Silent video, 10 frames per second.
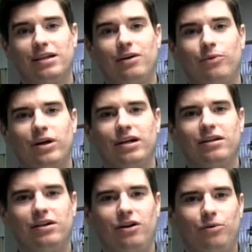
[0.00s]
They
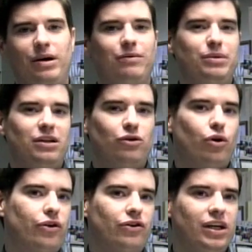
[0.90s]
wanted, you know, maybe be in the
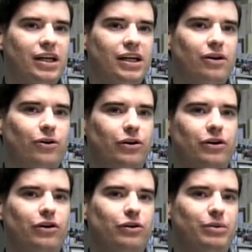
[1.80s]
Northern League
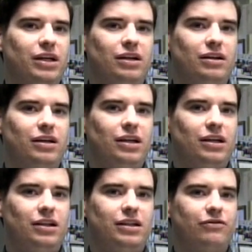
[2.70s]
or be in
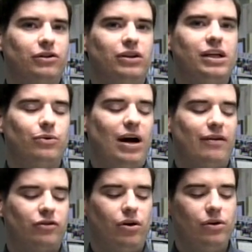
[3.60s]
a different league
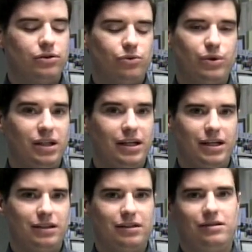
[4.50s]
after all those 3
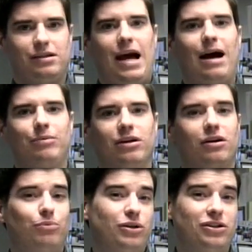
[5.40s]
leaguings happened a
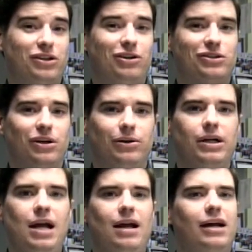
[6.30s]
couple of years ago. So
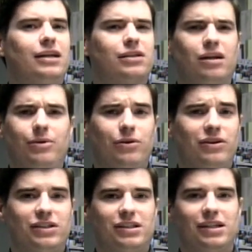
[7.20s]
it's going to be real
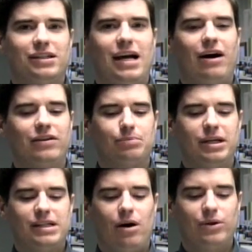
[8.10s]
interesting to see how this
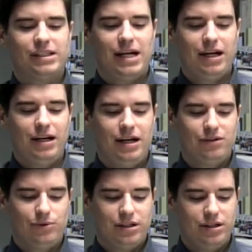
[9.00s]
plays out, what Santa
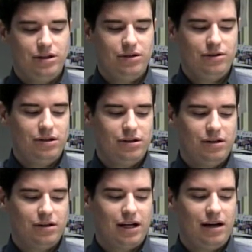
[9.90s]
Ynez wants to do
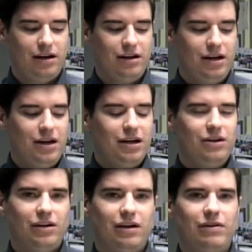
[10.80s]
to kind of,
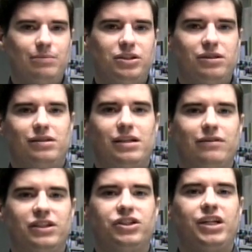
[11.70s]
you know, give
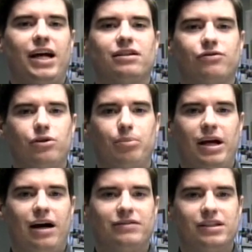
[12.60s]
themselves a chance for the
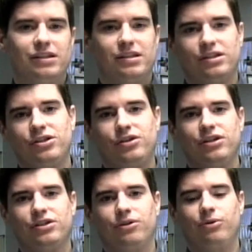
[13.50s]
playoffs, because this is 2
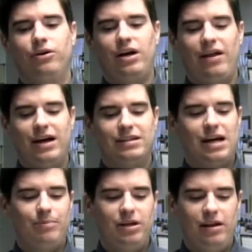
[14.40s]
years in a row now that's
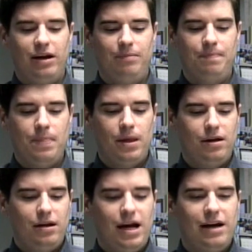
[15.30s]
happened to them.
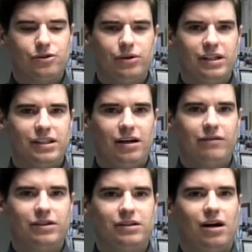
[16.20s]
And it's really
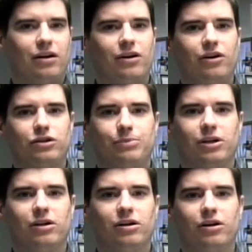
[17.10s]
tough, because talking to Coach
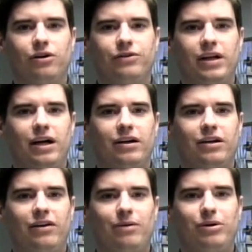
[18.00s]
McClurg over there,
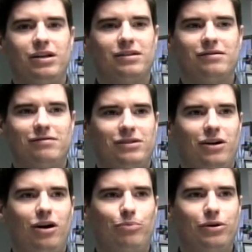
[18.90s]
you know, they put in, you
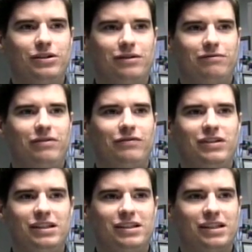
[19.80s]
know, upwards of
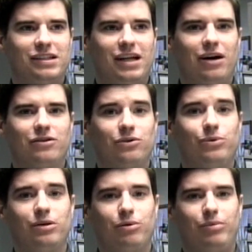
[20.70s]
50, 60 hours a
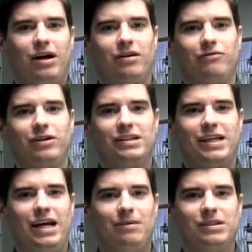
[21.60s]
week preparing for these
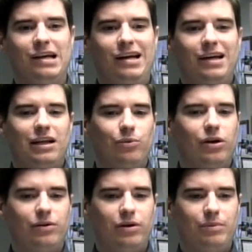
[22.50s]
games. They
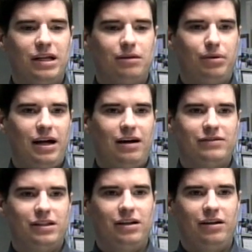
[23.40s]
really want to make the
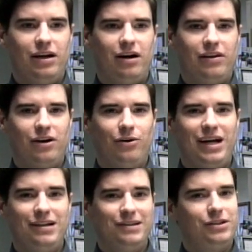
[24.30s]
playoffs, and here they are. They go
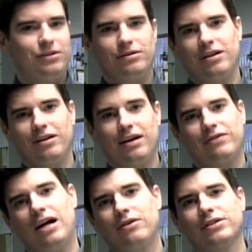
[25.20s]
8-2, and they're
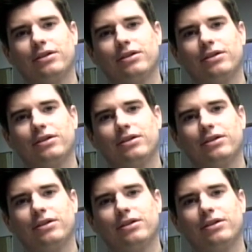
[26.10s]
left out.